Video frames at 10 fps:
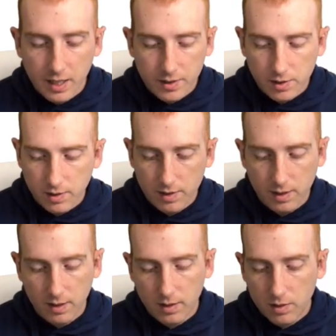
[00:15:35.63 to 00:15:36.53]
So let's
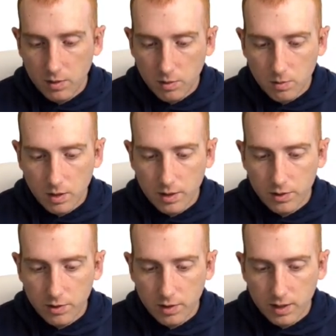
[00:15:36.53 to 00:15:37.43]
see, two
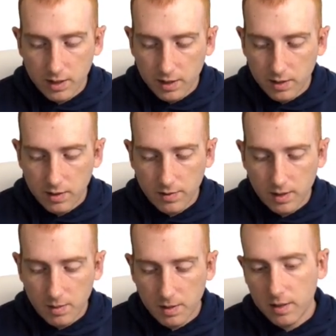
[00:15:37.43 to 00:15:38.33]
hundred
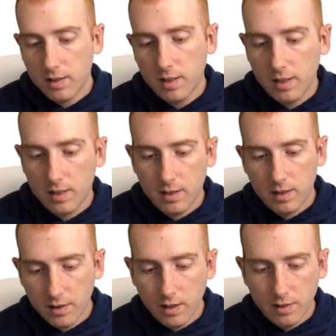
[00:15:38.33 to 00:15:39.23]
divided by
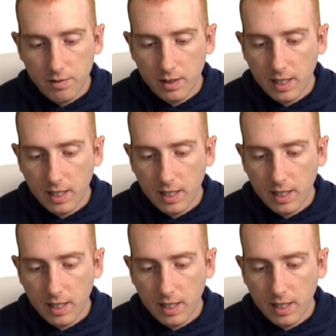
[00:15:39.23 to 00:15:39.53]
six, thirty-three